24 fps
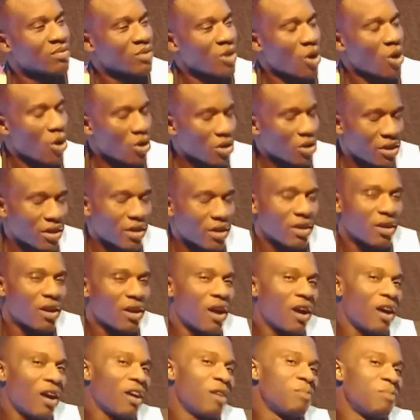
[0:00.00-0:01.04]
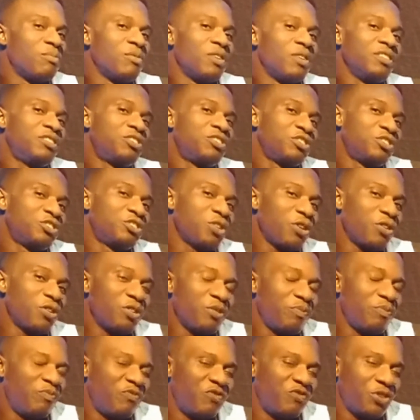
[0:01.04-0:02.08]
Okay, literature
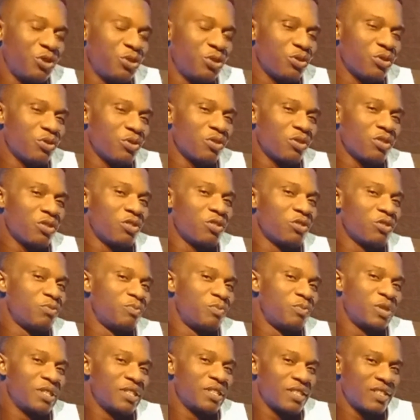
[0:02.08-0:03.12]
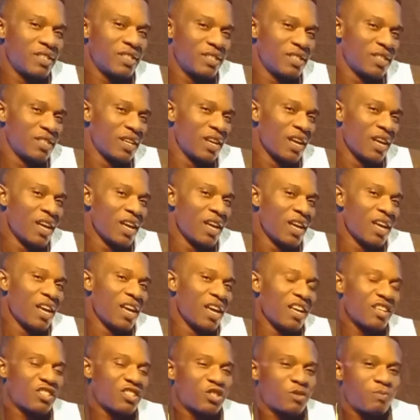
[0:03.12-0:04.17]
review could be
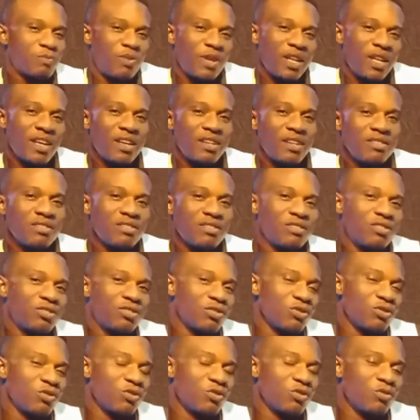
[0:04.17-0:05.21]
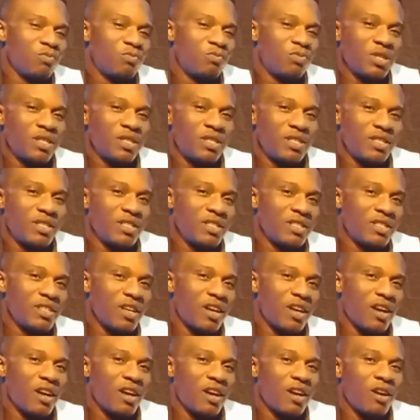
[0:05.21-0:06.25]
explained to be
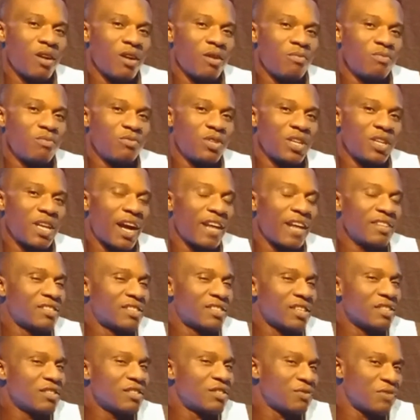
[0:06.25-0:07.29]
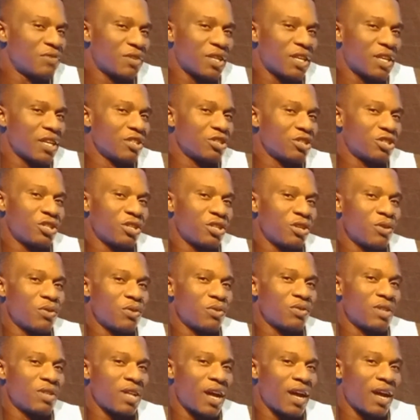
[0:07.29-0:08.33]
the
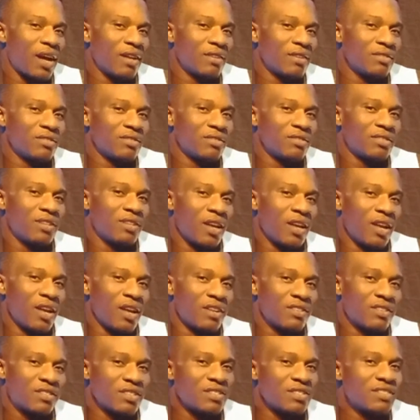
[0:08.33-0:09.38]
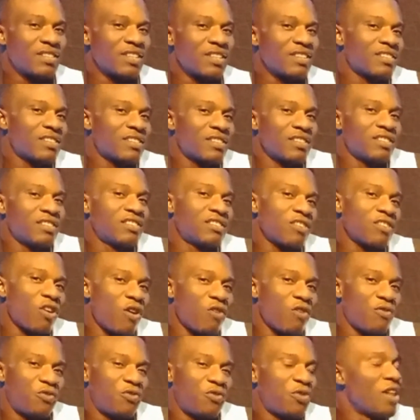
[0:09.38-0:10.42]
identification and synthesis
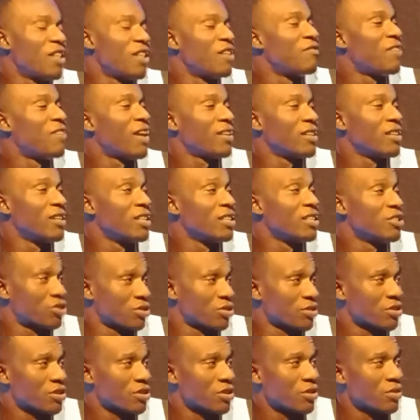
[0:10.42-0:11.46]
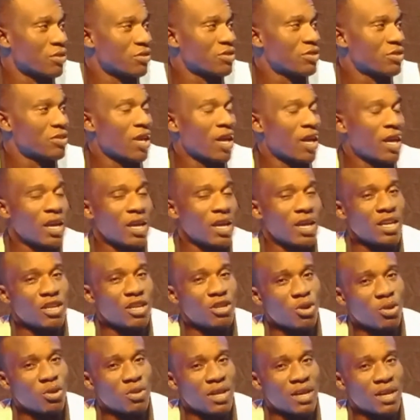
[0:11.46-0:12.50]
of relevant literatures
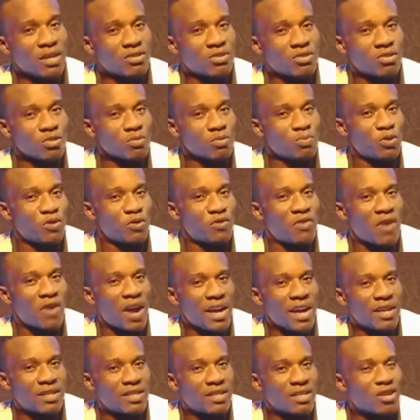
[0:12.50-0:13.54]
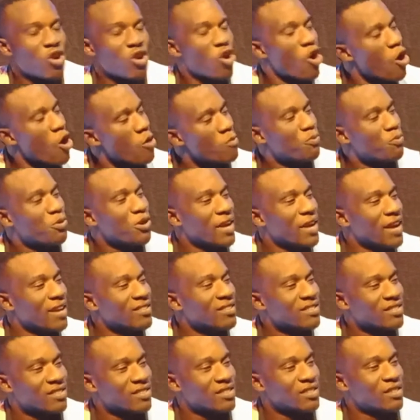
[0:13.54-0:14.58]
in order to provide a
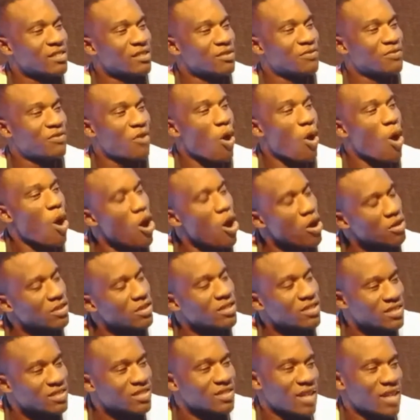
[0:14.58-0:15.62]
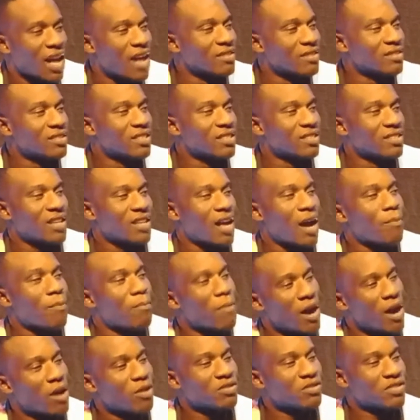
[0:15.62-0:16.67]
comprehensive understanding
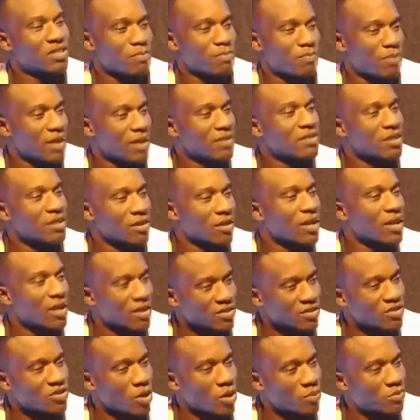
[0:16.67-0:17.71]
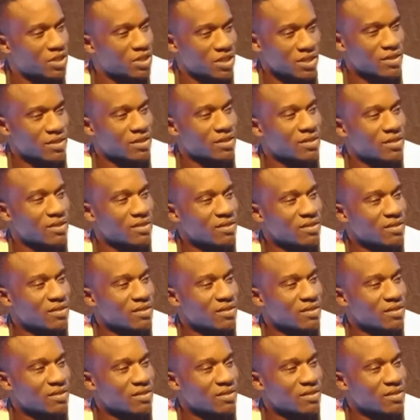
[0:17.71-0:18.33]
about a particular subject.